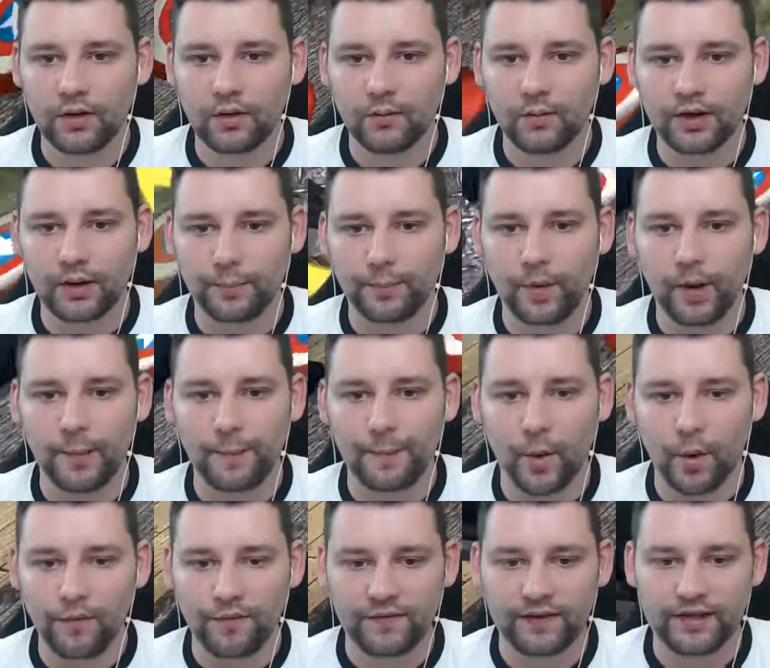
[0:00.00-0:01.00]
We're going to buy
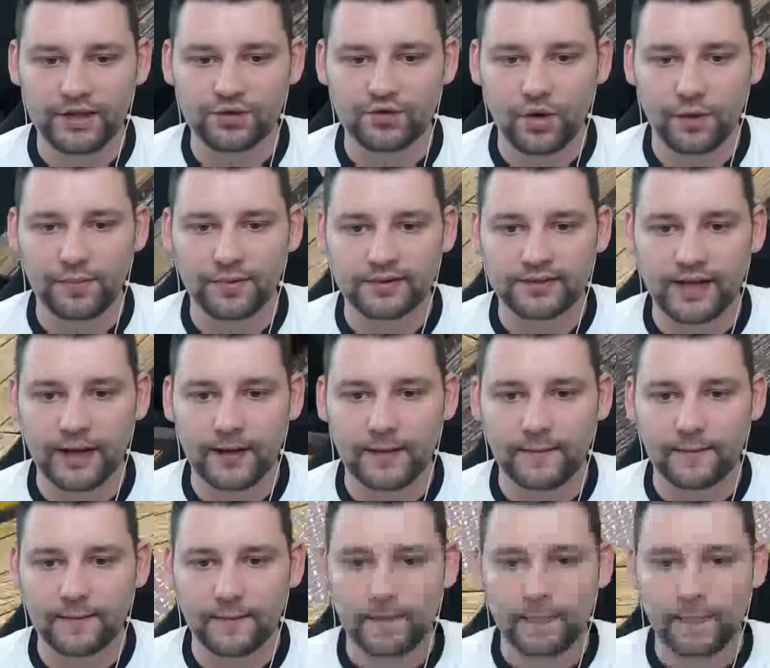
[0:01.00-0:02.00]
both of these droppers now.
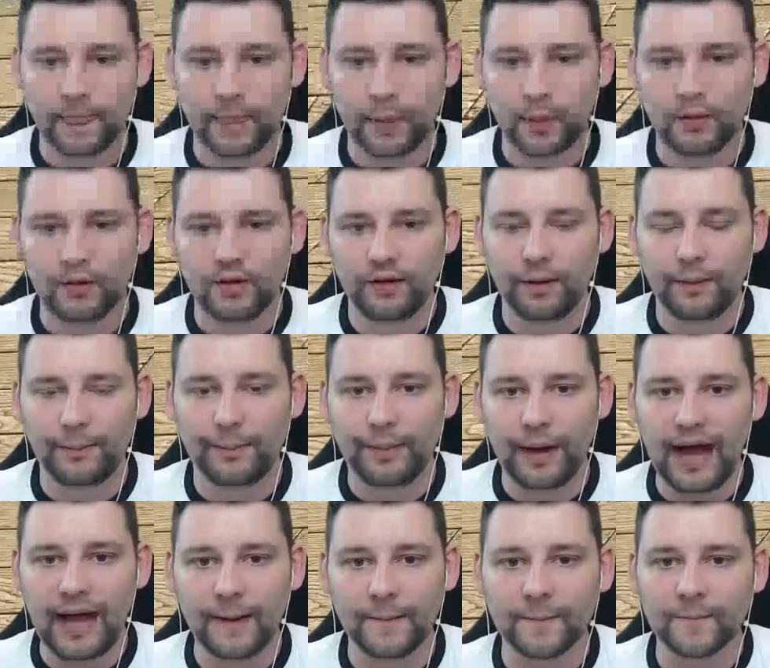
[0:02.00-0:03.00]

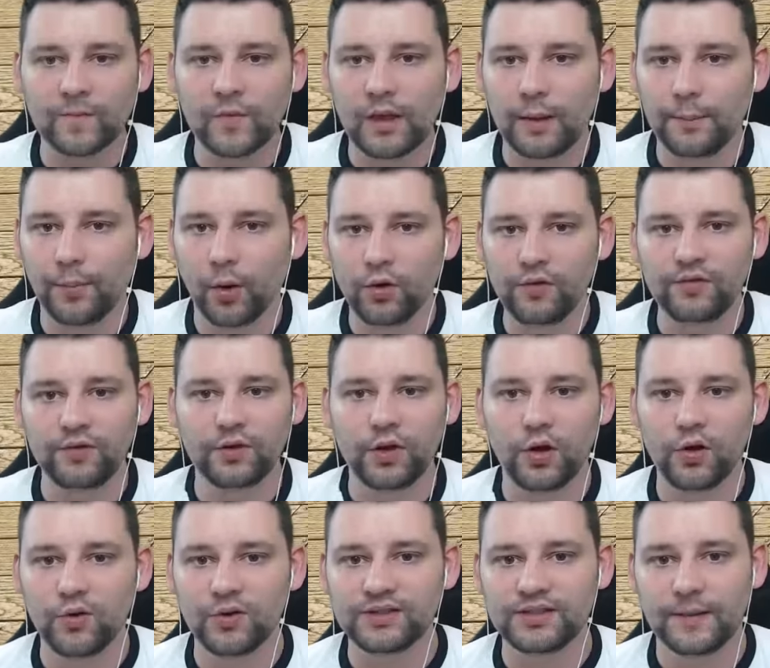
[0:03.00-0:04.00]
Bam. Both of
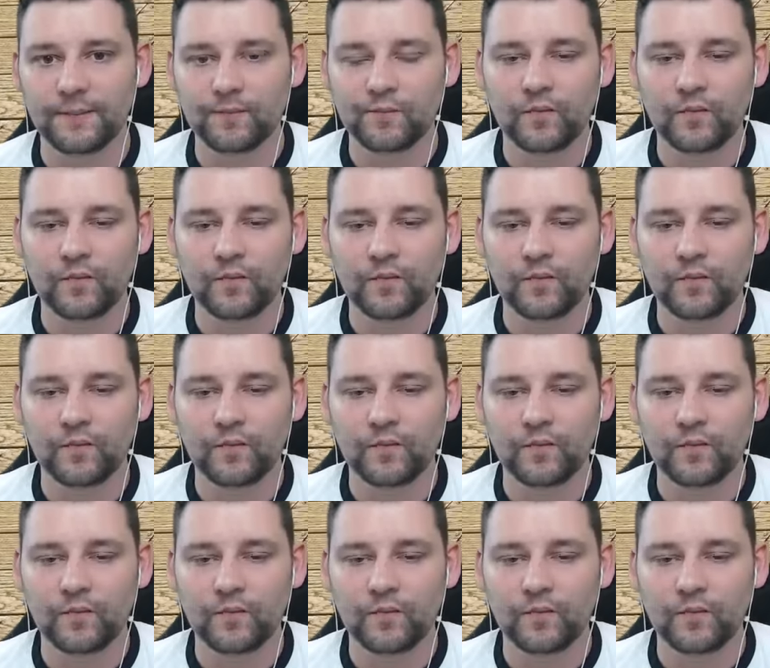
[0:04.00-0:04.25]
those